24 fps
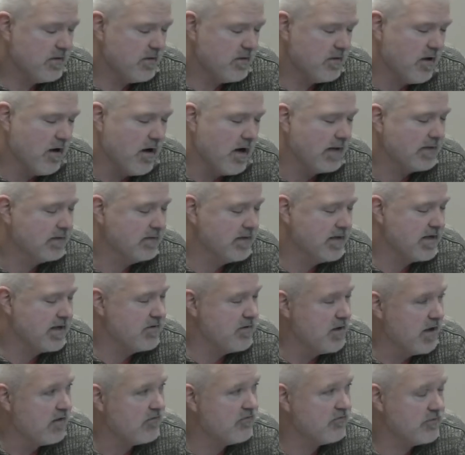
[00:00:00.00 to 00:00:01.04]
oddly
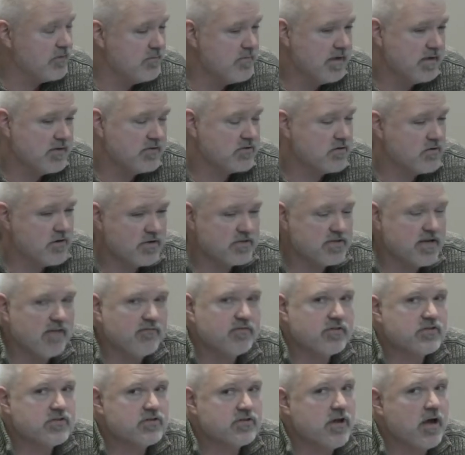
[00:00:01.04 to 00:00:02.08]
enough, the minister doesn't have
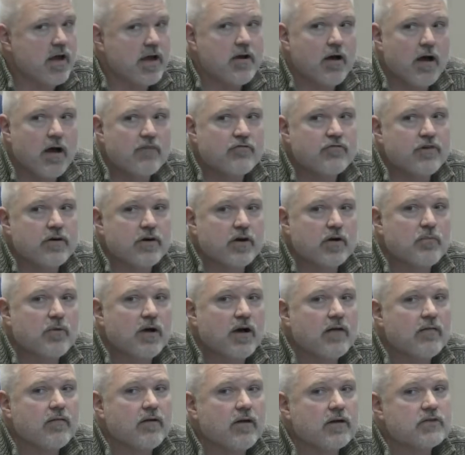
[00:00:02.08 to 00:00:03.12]
to sign off on our
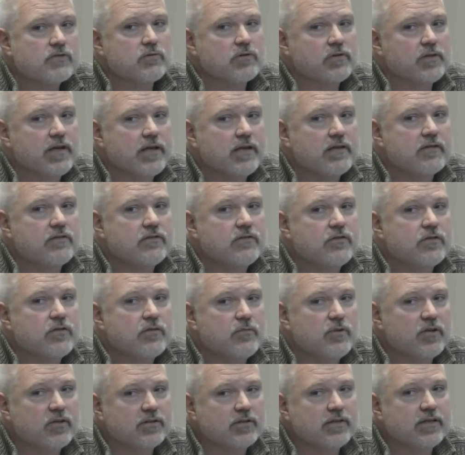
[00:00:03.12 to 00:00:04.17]
bylaws related to the
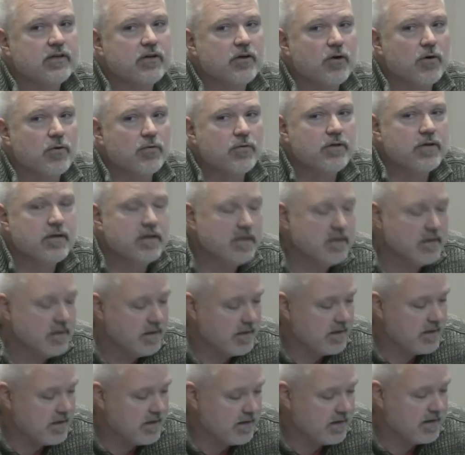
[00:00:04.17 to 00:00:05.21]
building code,
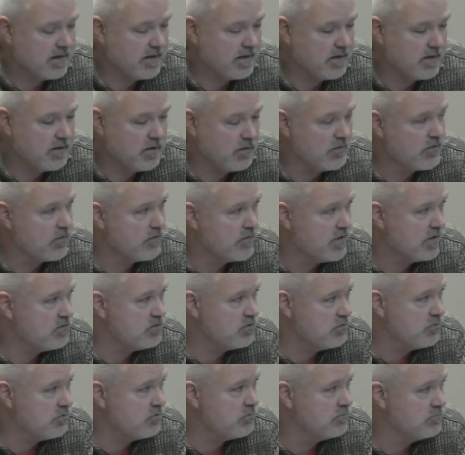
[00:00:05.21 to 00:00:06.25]
although they
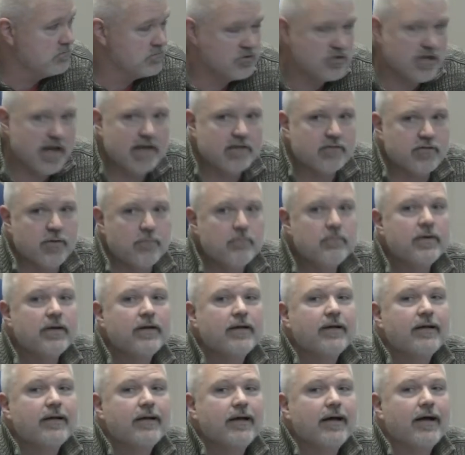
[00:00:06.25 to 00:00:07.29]
do check them.
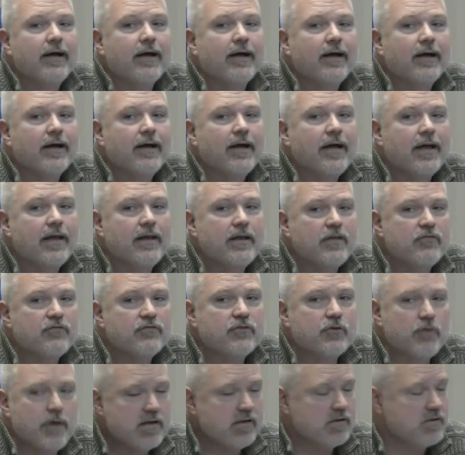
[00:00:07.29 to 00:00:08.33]
And if
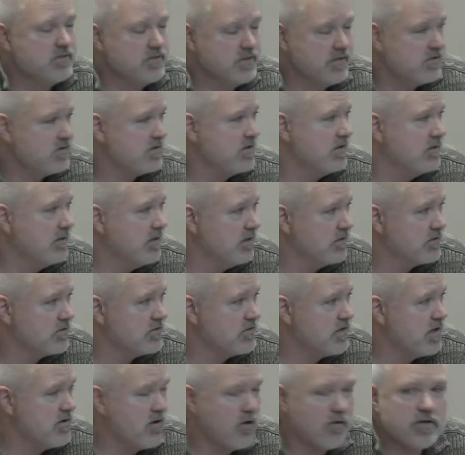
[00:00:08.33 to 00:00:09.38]
they're inconsistent, they'll just
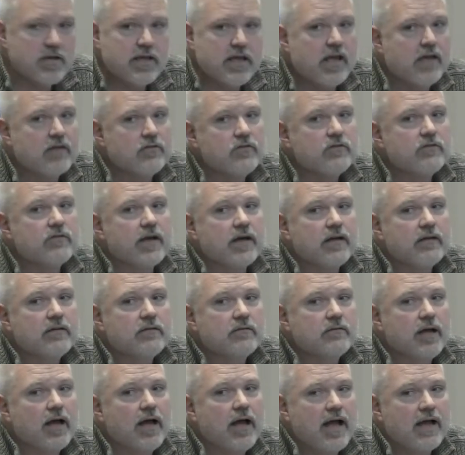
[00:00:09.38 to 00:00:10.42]
say, no, you can't do that.
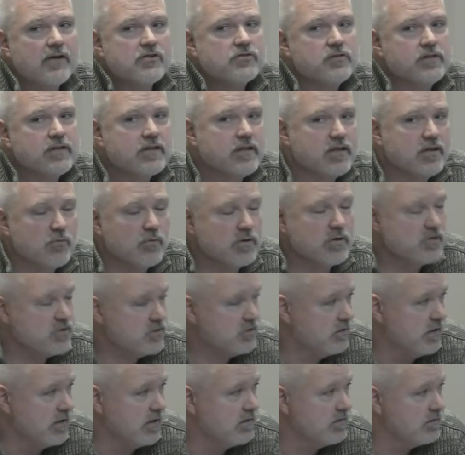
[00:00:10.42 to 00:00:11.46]
I actually think we
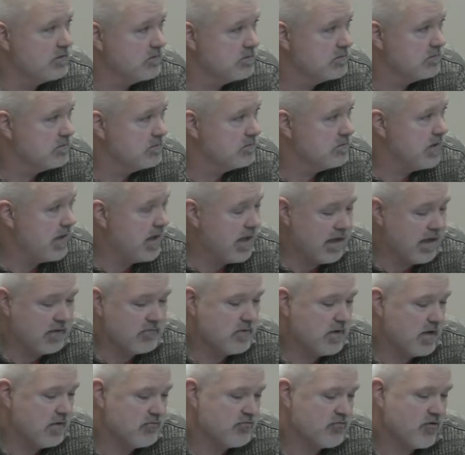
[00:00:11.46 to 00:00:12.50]
should
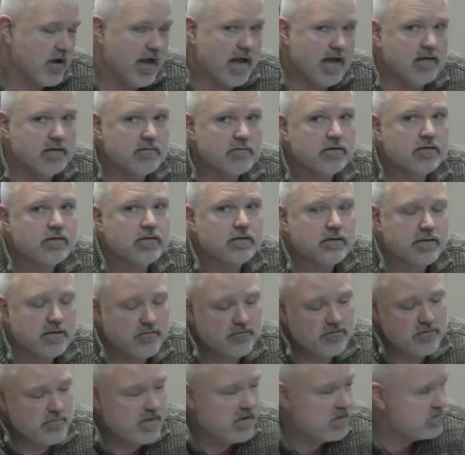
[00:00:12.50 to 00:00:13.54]
and try it. And
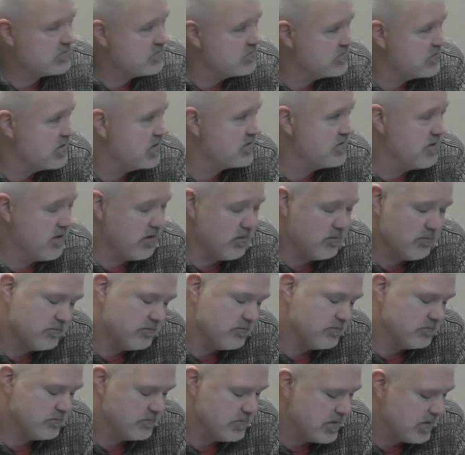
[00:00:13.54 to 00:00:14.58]
if the minister says no,
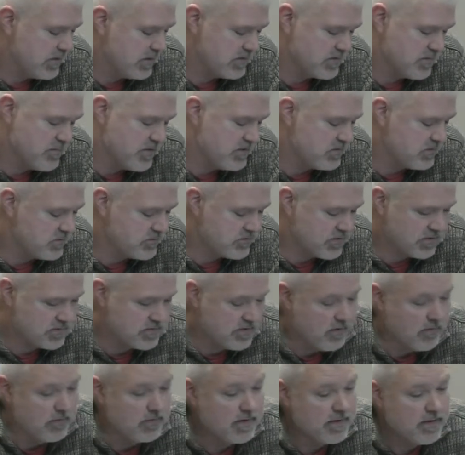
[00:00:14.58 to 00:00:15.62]
I guess the minister says
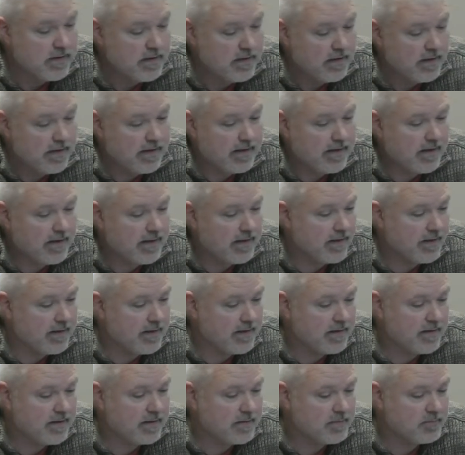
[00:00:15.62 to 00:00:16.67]
no.
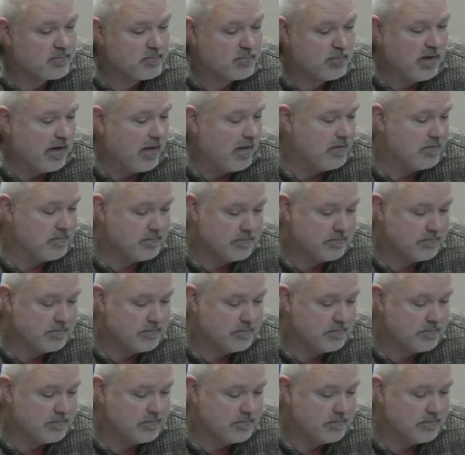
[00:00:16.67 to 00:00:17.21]
Anyway,